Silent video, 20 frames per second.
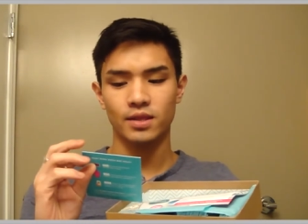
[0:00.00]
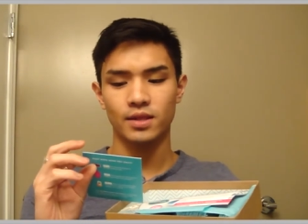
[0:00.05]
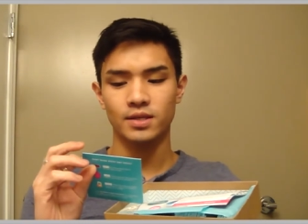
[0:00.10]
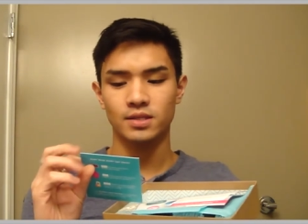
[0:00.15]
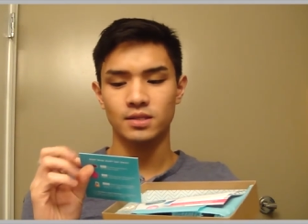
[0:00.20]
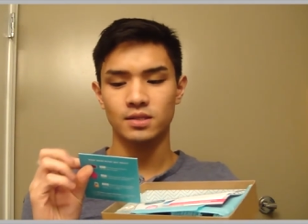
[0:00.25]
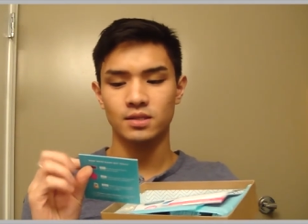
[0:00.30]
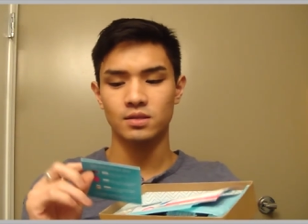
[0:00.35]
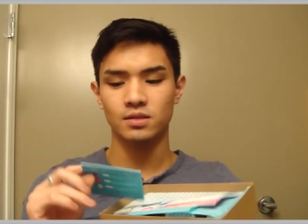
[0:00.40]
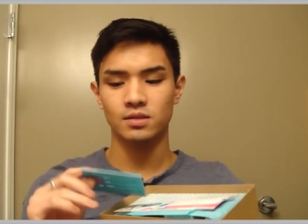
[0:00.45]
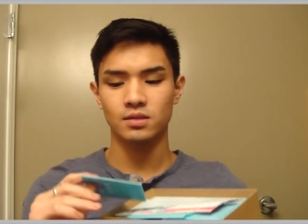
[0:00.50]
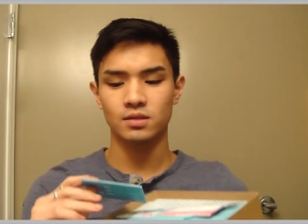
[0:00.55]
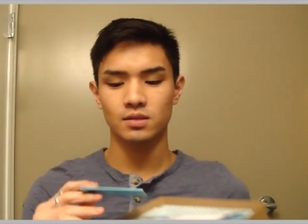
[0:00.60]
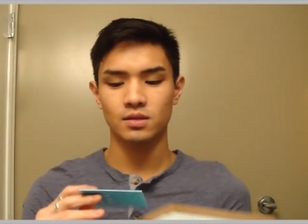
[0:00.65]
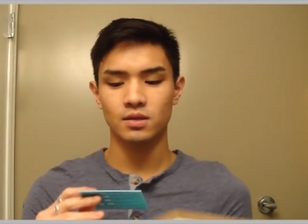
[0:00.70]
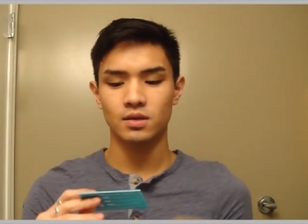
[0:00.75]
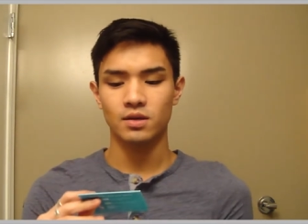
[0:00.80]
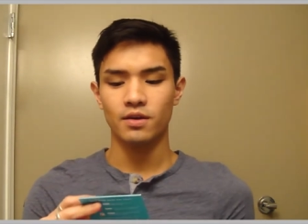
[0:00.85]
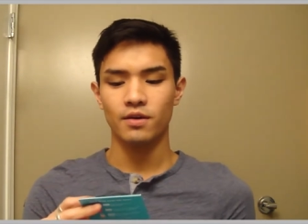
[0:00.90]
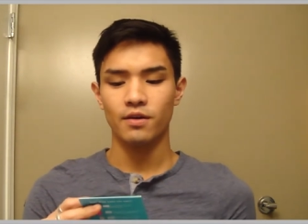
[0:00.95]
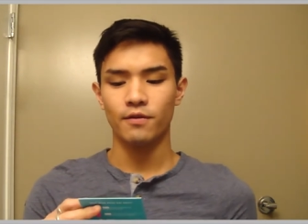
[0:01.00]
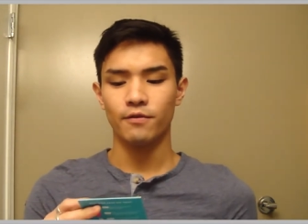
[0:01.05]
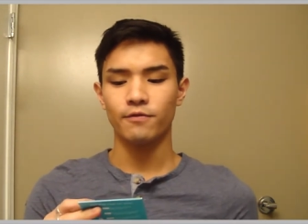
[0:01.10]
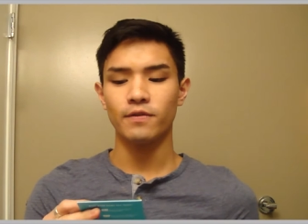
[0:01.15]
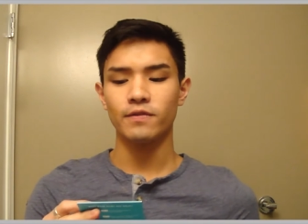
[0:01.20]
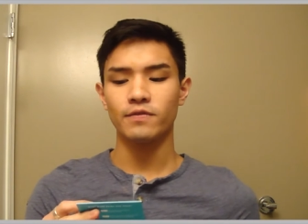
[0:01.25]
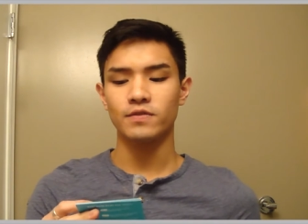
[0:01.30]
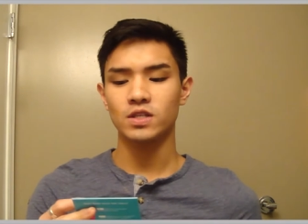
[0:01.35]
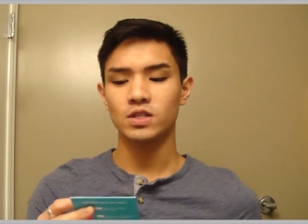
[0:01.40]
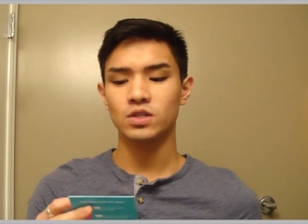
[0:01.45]
This is
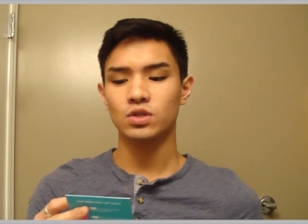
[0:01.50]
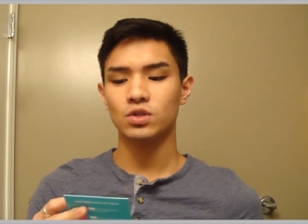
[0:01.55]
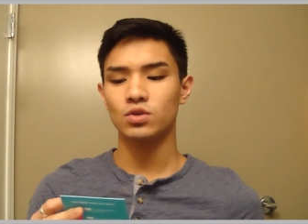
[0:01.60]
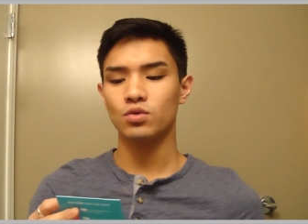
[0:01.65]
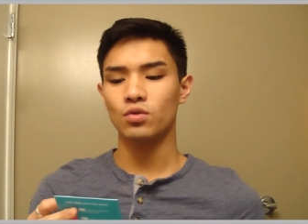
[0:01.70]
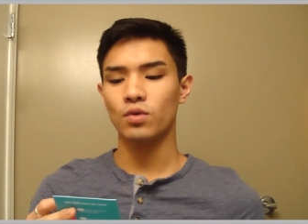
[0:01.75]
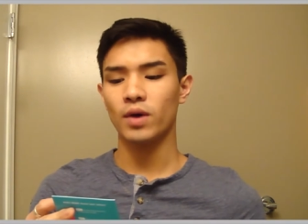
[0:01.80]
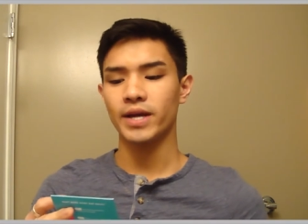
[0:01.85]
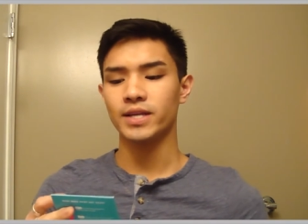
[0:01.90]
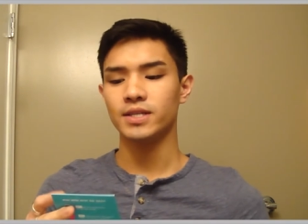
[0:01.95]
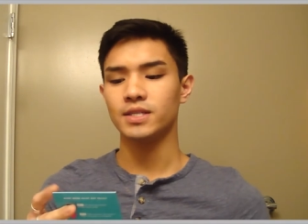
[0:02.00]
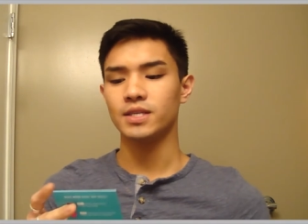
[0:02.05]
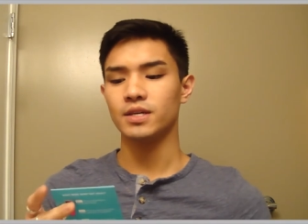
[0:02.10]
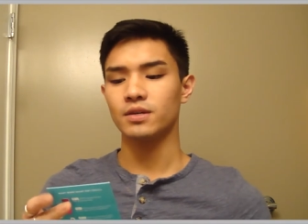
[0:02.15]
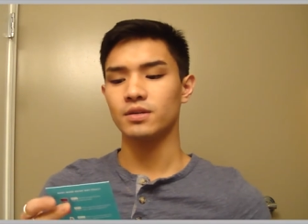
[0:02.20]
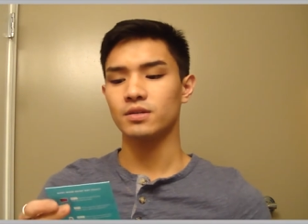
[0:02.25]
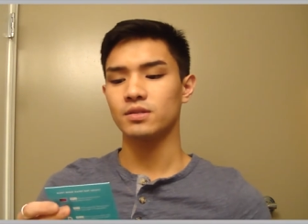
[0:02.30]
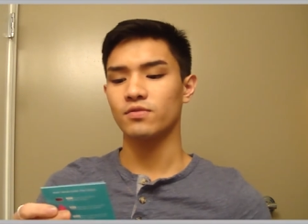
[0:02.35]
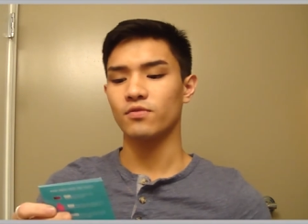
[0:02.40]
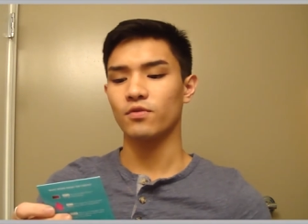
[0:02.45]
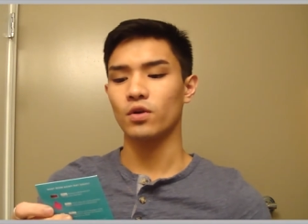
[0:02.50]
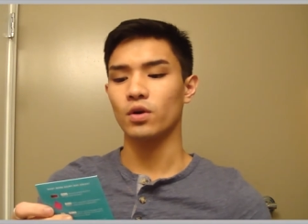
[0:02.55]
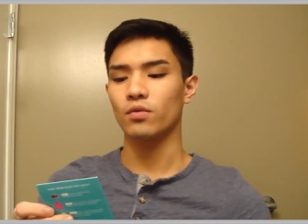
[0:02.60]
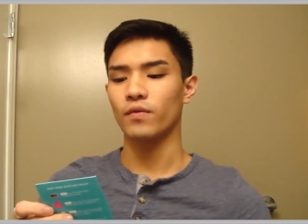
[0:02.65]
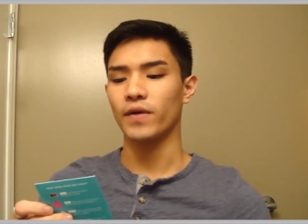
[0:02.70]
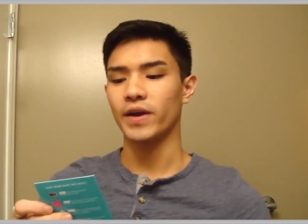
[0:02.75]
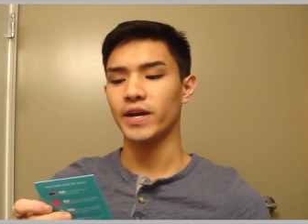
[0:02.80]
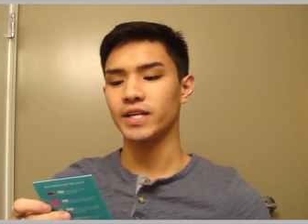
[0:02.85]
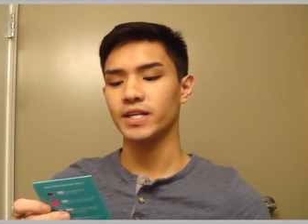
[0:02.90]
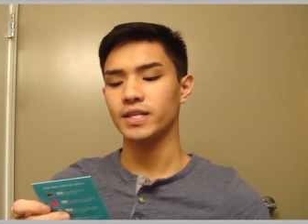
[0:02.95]
52 ideas for a
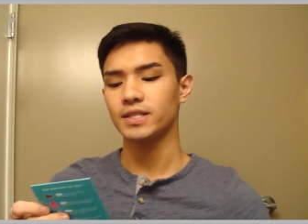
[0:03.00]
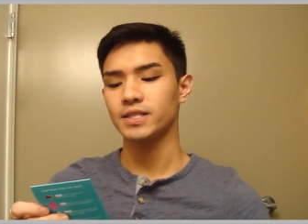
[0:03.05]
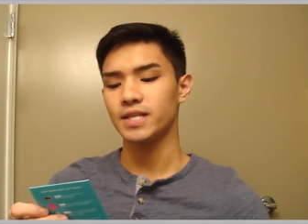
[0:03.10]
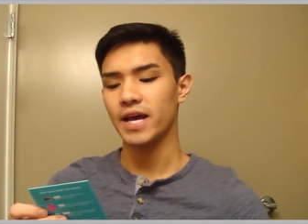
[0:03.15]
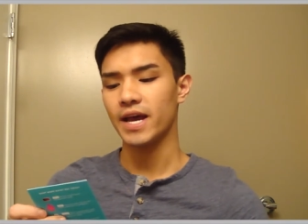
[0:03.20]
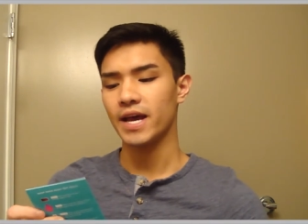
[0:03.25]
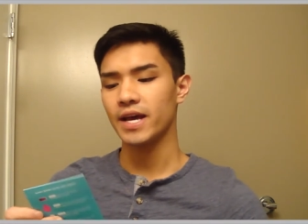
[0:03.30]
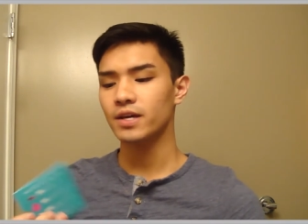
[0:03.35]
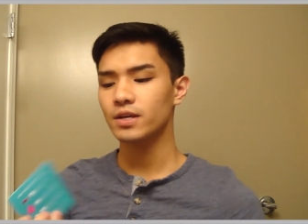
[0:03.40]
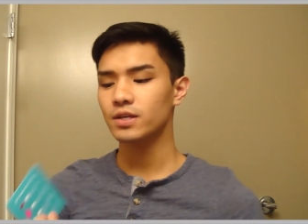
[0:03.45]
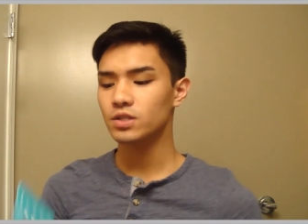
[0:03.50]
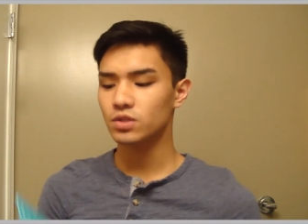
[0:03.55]
rainy day.